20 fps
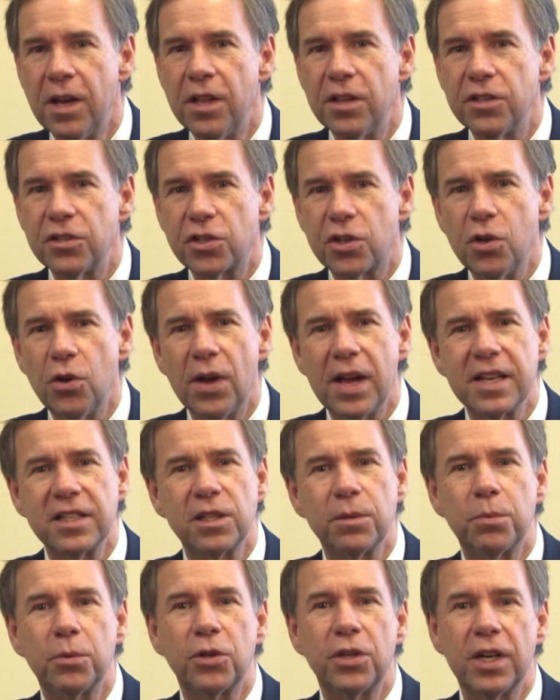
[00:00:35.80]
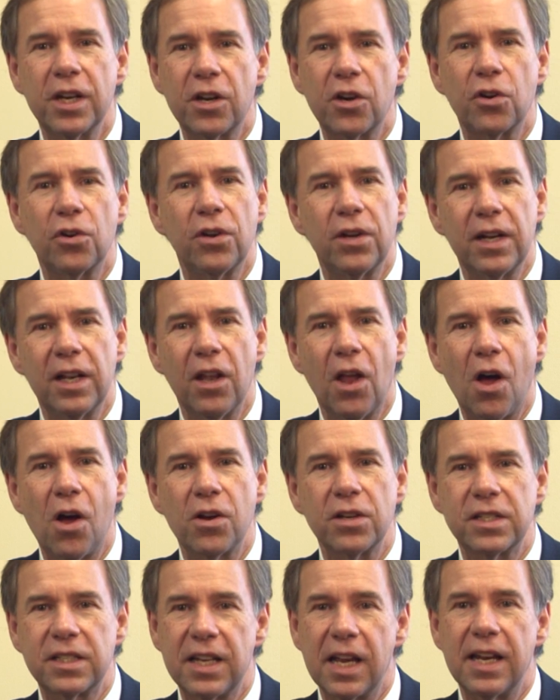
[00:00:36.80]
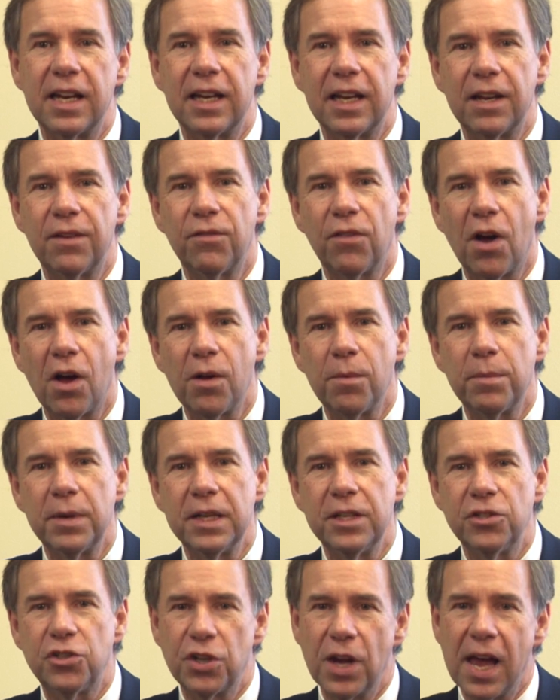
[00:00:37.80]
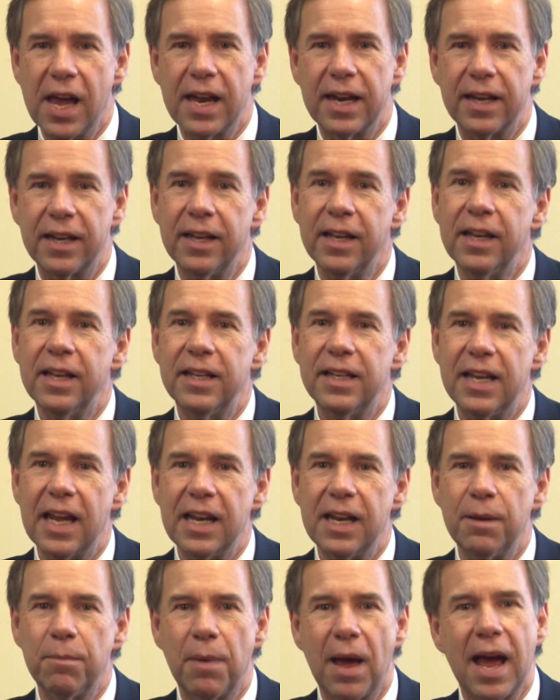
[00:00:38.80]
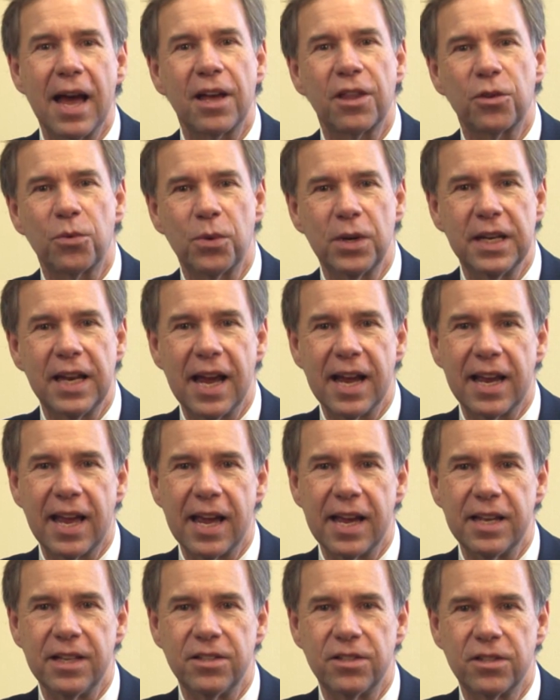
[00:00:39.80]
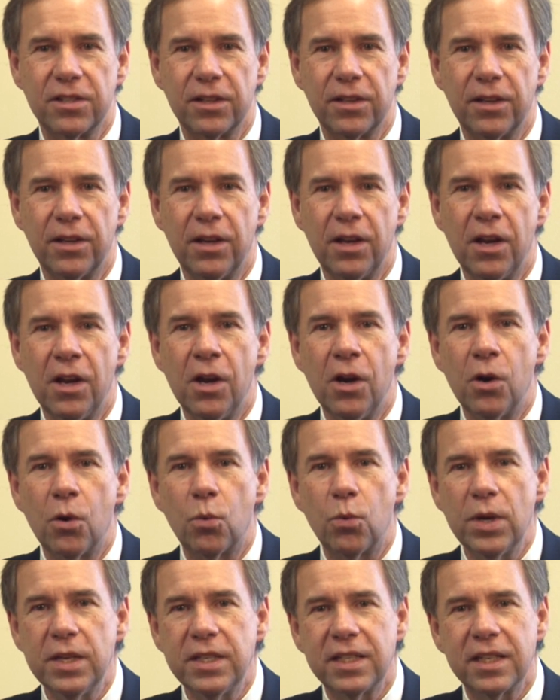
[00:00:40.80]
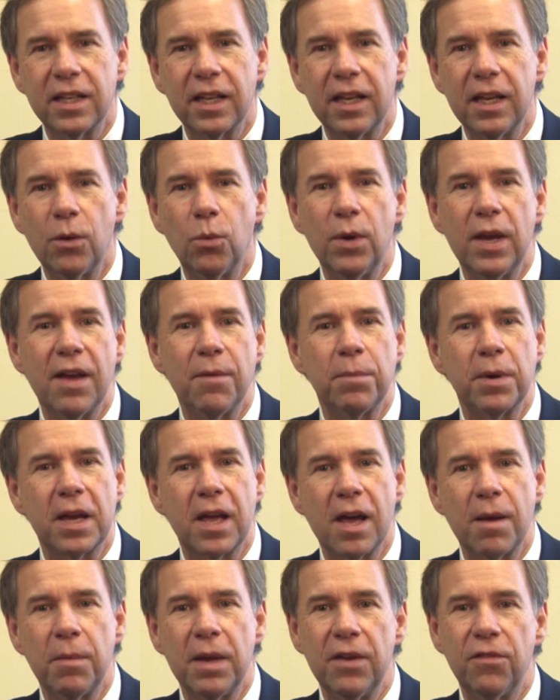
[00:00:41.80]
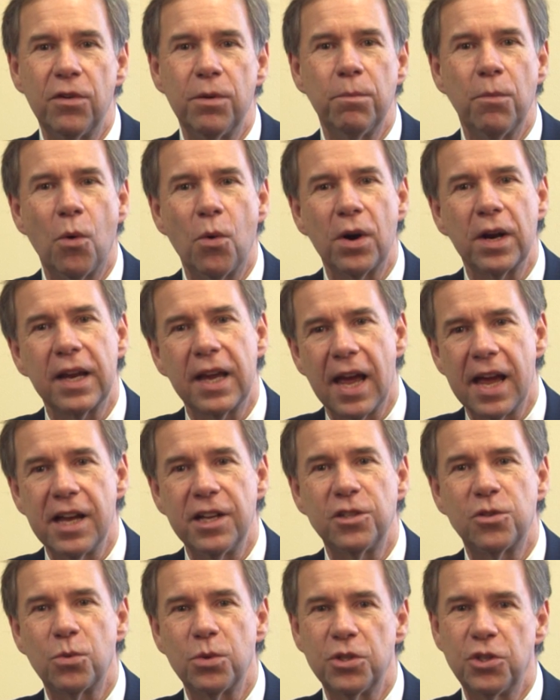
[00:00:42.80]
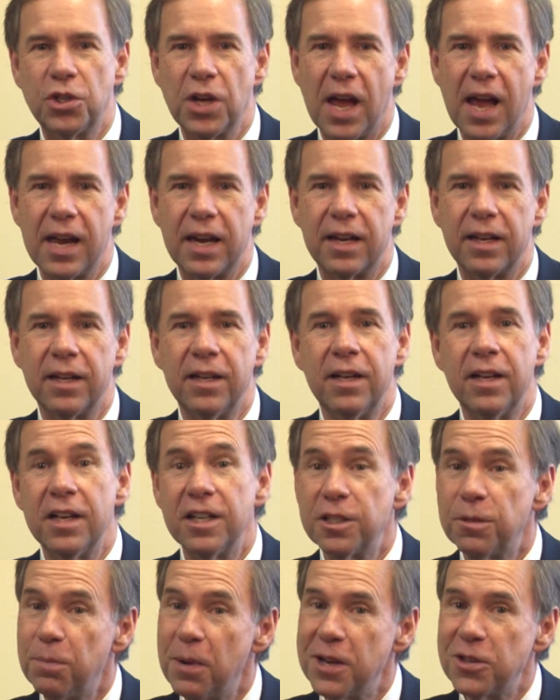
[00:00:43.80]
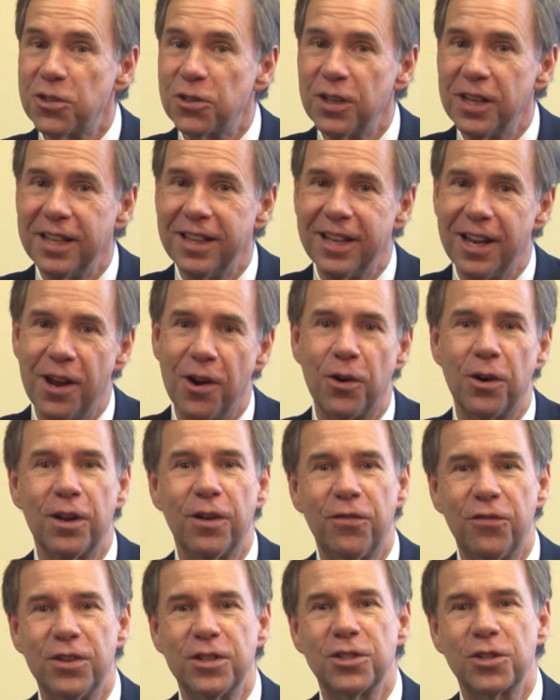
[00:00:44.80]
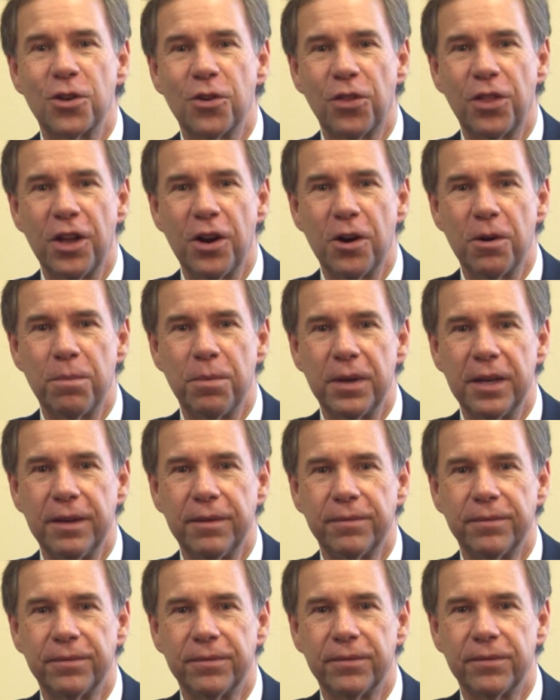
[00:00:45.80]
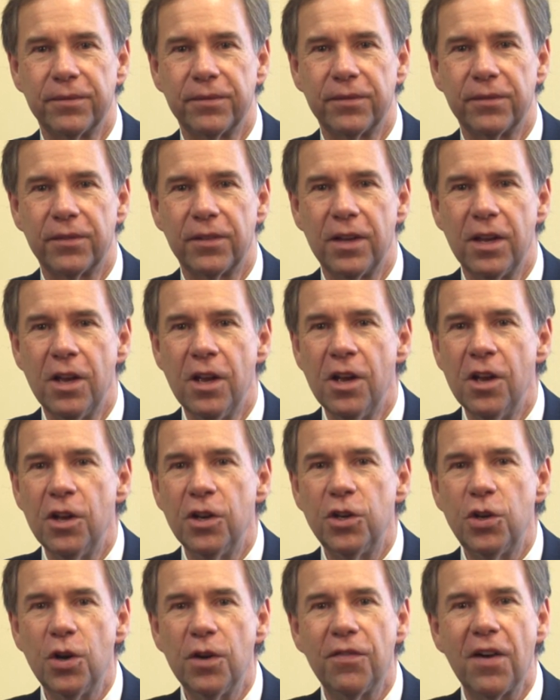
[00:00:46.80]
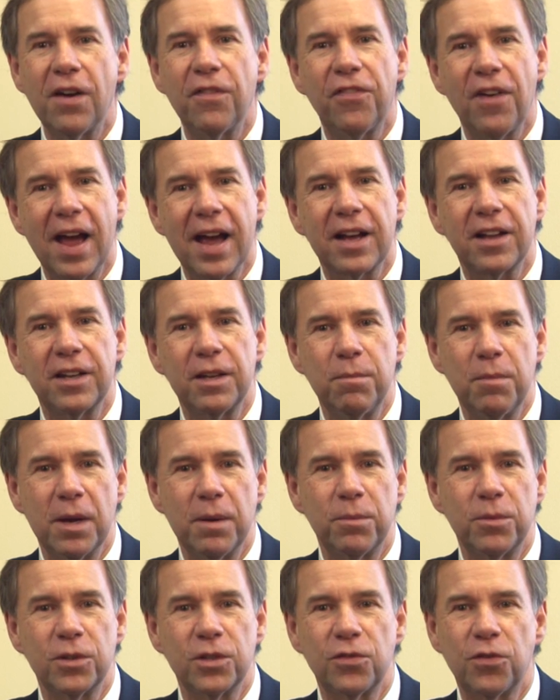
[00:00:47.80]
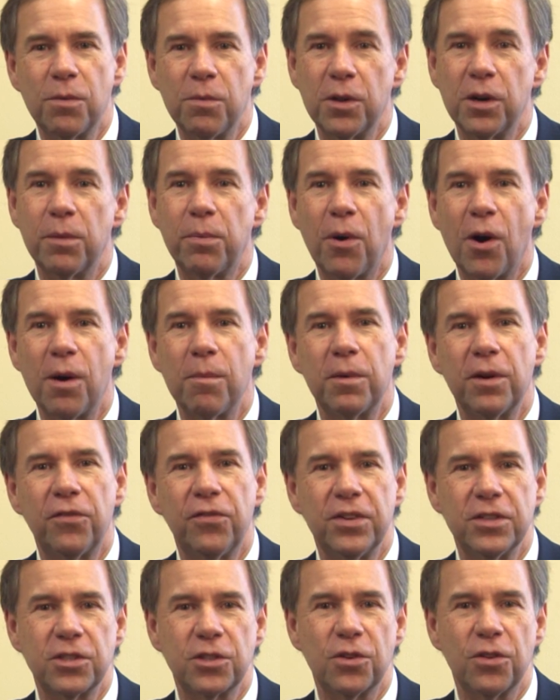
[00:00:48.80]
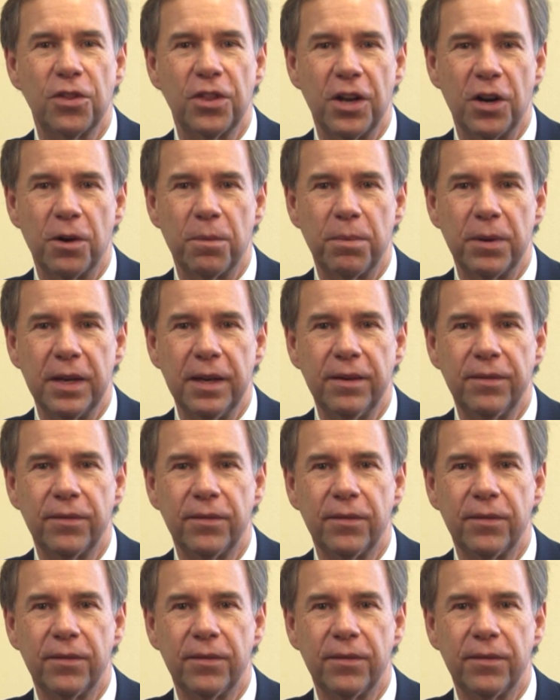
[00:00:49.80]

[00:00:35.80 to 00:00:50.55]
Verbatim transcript: the school has a particularly long-standing involvement in China, dating back three decades. Recently, we have become even more engaged with China, especially in the area of physical therapy. Two of our faculty members from the Department of Physical Therapy,